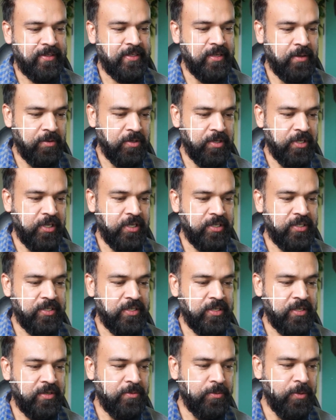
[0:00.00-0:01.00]
Sound test.
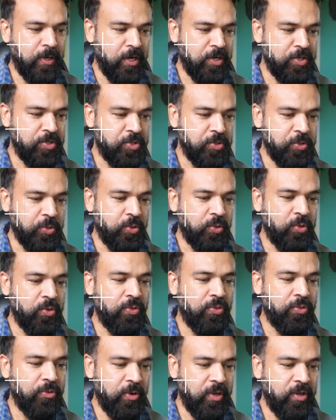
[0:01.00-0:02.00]
1,
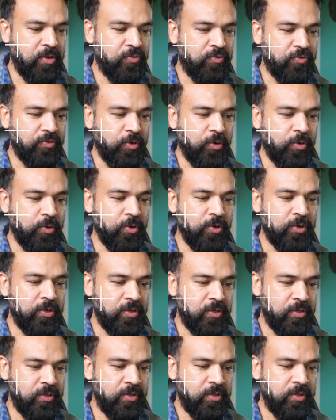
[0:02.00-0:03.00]
2, 3,
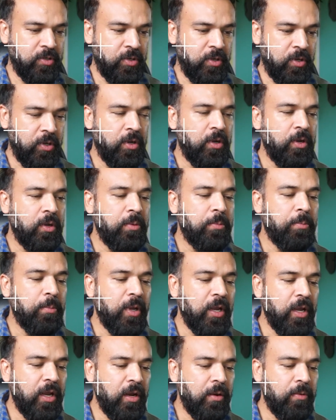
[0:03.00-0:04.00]
4.
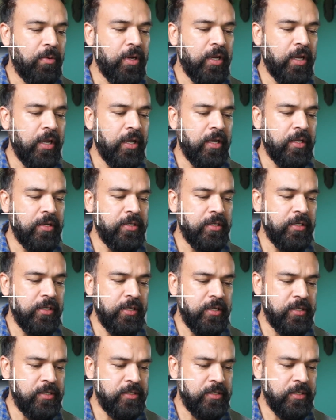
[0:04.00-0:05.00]
Mary had a
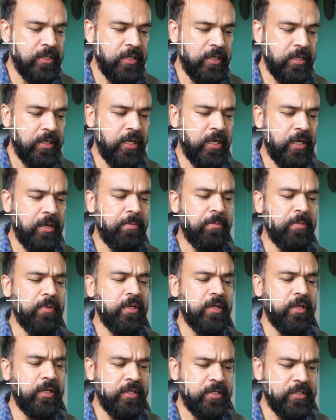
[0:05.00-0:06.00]
little lamb,
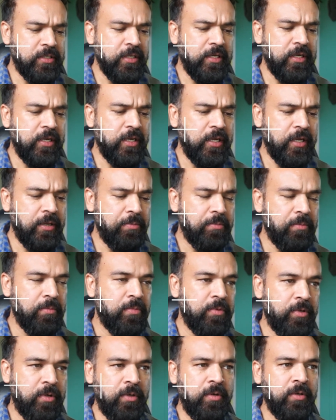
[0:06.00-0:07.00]
little lamb.
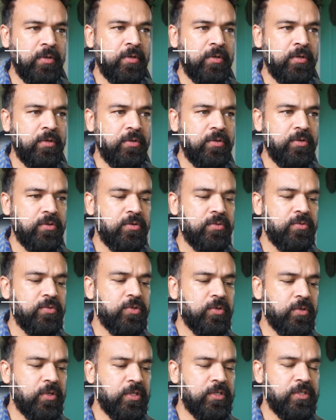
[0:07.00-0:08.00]

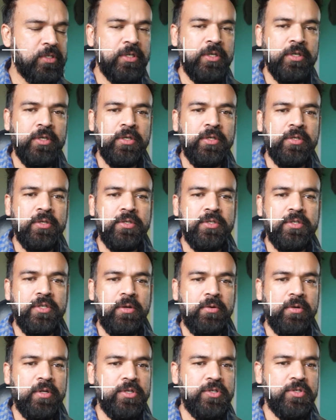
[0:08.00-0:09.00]
Shona chhe?
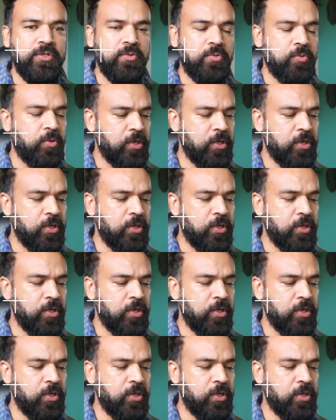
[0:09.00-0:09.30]
Sound test.